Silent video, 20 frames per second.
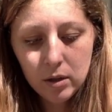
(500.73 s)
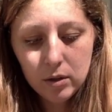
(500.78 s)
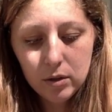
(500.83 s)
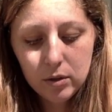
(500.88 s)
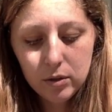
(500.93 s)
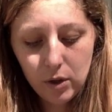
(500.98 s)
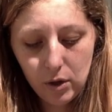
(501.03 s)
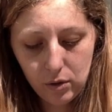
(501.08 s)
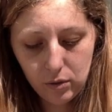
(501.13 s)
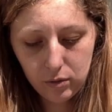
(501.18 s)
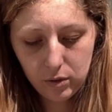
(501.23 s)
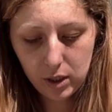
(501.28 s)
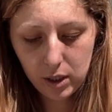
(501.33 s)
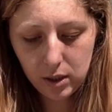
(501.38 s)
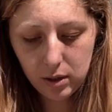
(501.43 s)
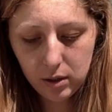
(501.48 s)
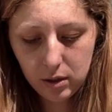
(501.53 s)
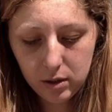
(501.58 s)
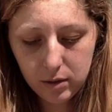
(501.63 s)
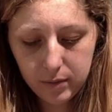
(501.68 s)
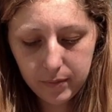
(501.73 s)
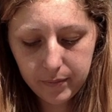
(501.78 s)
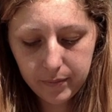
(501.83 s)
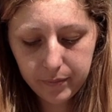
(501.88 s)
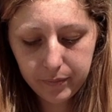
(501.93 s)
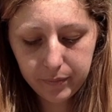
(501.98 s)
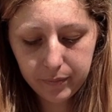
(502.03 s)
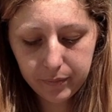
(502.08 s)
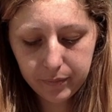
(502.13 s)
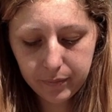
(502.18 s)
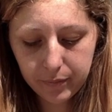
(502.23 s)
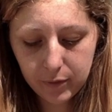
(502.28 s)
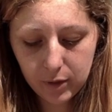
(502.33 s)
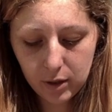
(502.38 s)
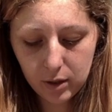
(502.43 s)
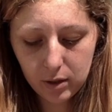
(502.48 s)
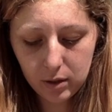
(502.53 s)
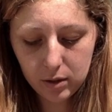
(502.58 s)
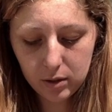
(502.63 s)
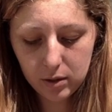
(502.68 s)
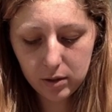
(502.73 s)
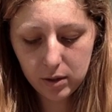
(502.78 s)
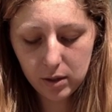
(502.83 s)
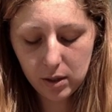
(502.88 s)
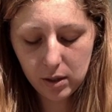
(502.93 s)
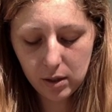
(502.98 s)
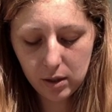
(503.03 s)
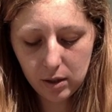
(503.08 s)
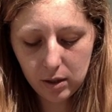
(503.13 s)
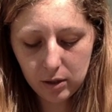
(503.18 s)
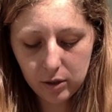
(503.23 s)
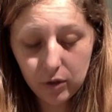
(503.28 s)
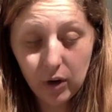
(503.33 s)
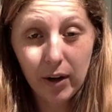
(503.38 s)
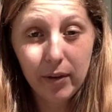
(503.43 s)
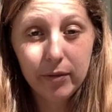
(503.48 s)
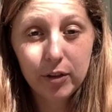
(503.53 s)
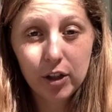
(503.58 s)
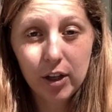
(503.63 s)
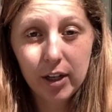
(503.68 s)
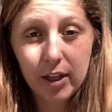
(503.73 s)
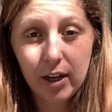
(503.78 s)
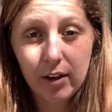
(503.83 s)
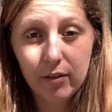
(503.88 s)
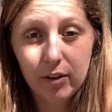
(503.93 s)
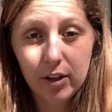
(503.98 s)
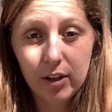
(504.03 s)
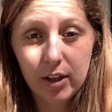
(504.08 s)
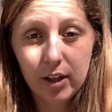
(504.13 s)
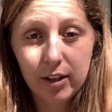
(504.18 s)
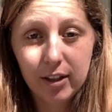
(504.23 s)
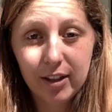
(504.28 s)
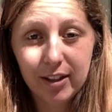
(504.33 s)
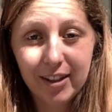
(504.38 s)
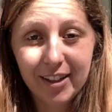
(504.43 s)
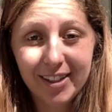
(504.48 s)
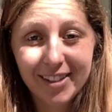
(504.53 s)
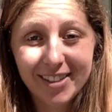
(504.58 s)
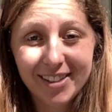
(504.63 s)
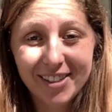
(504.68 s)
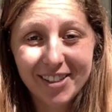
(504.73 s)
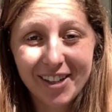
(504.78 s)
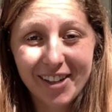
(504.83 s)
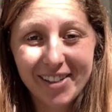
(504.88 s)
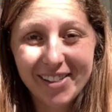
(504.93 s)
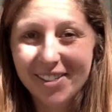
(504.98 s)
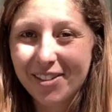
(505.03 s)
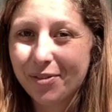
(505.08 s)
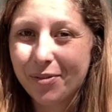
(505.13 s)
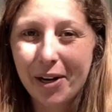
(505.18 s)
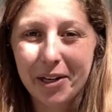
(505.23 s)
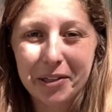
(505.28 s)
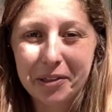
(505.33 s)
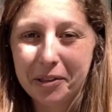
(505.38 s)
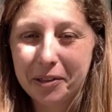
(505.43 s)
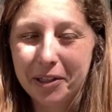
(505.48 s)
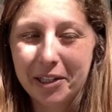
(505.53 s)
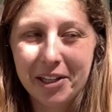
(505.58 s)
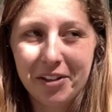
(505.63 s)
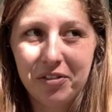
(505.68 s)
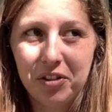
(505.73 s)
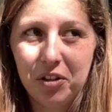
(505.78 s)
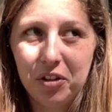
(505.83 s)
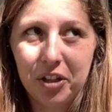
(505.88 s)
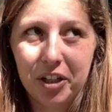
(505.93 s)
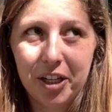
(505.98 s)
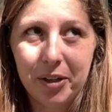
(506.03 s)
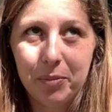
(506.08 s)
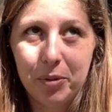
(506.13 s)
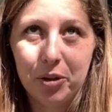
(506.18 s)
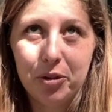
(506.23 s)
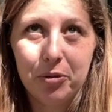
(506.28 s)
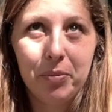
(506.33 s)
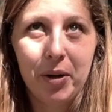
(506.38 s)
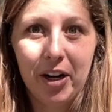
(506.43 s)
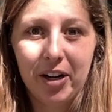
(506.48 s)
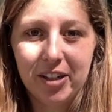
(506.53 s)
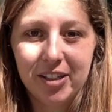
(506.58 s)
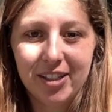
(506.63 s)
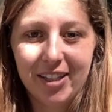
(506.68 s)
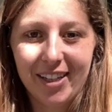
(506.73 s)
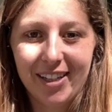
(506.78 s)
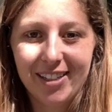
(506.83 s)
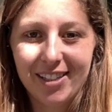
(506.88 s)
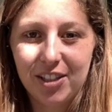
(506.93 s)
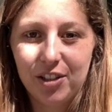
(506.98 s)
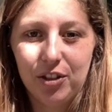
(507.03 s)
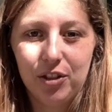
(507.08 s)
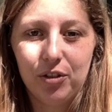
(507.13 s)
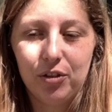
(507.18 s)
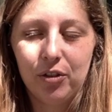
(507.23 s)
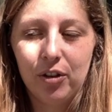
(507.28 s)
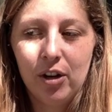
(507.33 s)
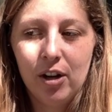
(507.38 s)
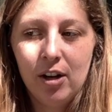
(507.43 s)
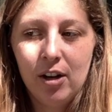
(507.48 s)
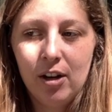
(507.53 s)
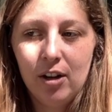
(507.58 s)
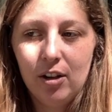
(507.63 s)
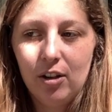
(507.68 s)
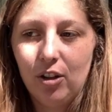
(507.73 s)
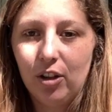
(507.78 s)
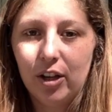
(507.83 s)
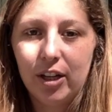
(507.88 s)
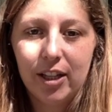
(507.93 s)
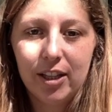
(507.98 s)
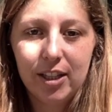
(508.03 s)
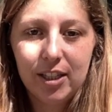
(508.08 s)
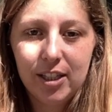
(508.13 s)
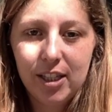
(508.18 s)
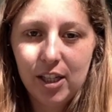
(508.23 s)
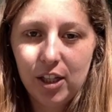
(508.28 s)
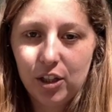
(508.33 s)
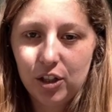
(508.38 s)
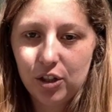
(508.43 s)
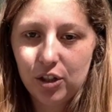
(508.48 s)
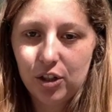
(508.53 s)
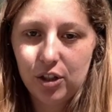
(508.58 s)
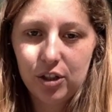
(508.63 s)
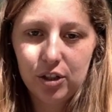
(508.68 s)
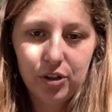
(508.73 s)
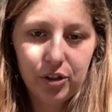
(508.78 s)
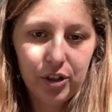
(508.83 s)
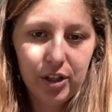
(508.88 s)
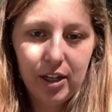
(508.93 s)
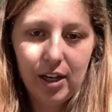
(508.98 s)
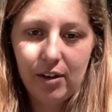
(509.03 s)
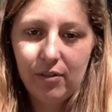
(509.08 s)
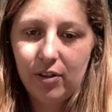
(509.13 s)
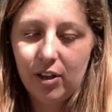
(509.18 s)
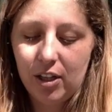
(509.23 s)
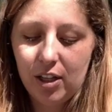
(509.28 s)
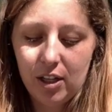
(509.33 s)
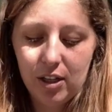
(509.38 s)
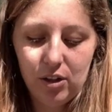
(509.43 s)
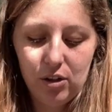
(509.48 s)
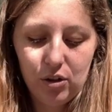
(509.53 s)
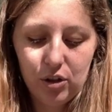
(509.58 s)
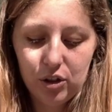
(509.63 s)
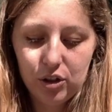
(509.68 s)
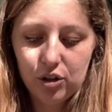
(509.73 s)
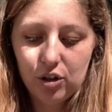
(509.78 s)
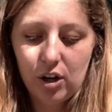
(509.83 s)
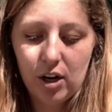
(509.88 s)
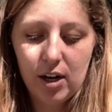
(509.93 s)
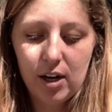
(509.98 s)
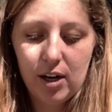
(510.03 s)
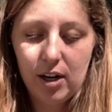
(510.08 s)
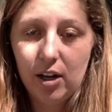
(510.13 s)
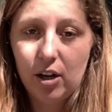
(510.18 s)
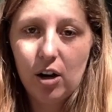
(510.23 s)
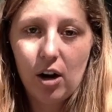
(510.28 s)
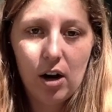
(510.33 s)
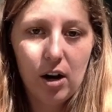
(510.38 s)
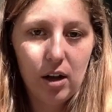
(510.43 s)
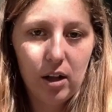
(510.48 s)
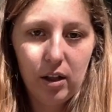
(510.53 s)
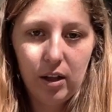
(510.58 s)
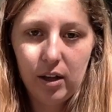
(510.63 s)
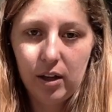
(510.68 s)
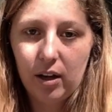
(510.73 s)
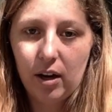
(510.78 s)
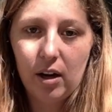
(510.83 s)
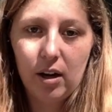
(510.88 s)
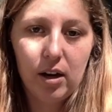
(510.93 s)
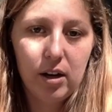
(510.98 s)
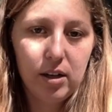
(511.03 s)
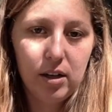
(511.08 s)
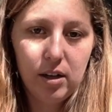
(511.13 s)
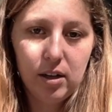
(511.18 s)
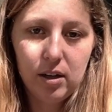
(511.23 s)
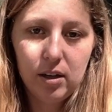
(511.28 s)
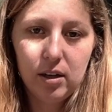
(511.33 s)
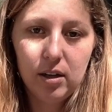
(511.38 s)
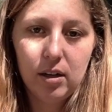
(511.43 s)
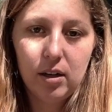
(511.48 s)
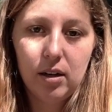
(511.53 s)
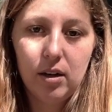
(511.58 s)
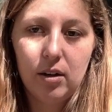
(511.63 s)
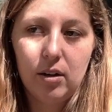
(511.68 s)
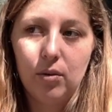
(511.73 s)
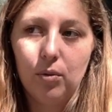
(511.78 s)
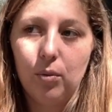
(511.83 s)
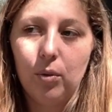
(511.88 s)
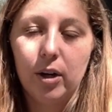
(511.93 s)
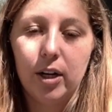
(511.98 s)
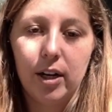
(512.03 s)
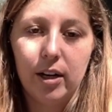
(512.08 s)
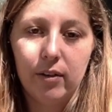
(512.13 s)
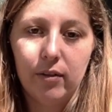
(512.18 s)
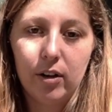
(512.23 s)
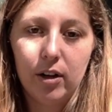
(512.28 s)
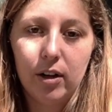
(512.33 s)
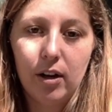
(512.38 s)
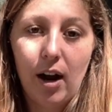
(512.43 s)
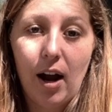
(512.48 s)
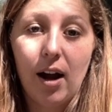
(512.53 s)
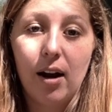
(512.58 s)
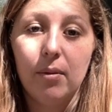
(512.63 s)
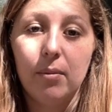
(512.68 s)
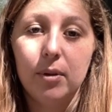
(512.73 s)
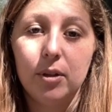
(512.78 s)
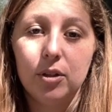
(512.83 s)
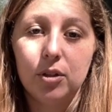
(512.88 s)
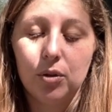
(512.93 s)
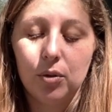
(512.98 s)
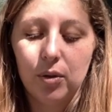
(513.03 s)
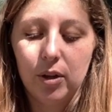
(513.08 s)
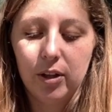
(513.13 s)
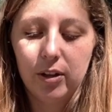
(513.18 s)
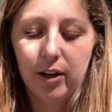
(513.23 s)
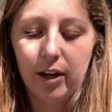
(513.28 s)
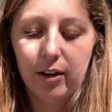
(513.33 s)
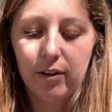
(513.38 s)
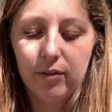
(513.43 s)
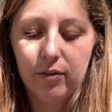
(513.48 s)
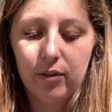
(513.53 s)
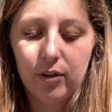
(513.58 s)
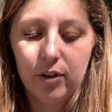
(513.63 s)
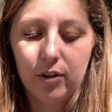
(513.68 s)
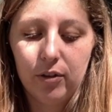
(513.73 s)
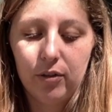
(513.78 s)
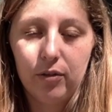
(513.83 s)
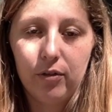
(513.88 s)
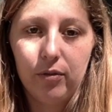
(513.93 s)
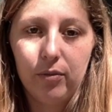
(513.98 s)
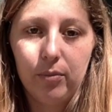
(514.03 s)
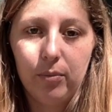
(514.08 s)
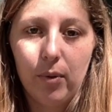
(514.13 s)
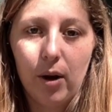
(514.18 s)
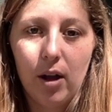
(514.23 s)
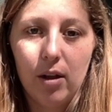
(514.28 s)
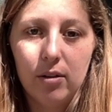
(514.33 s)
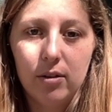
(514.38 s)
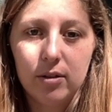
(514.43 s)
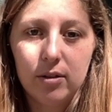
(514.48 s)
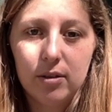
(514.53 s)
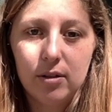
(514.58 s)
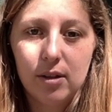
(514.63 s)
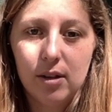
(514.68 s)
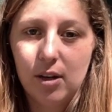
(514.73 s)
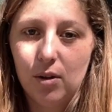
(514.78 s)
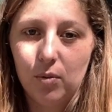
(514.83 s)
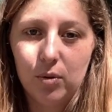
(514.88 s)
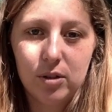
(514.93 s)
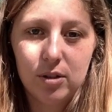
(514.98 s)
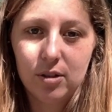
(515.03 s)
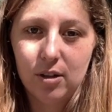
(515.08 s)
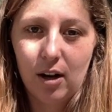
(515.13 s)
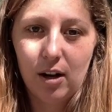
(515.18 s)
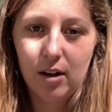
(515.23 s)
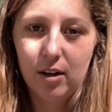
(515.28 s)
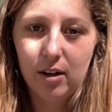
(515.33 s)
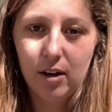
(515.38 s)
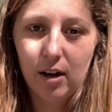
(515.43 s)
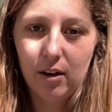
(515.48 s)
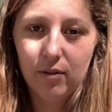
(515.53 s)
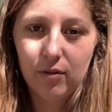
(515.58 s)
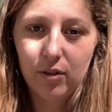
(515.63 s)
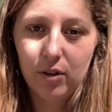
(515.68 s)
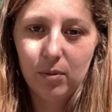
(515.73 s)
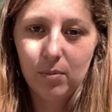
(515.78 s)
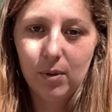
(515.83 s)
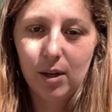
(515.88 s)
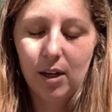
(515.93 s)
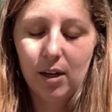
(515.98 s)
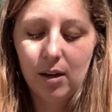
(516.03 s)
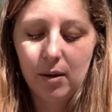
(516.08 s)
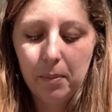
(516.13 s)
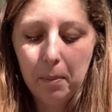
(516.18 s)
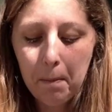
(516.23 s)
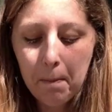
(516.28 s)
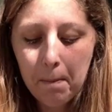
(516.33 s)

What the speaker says: So let's see here. So I've tried everything that they suggest regularly. If you look up, you have parasites, and you look at the tinctures, look at everything that you can try, garlic, onion, whatever. I've been doing that for months, and it was not enough for me.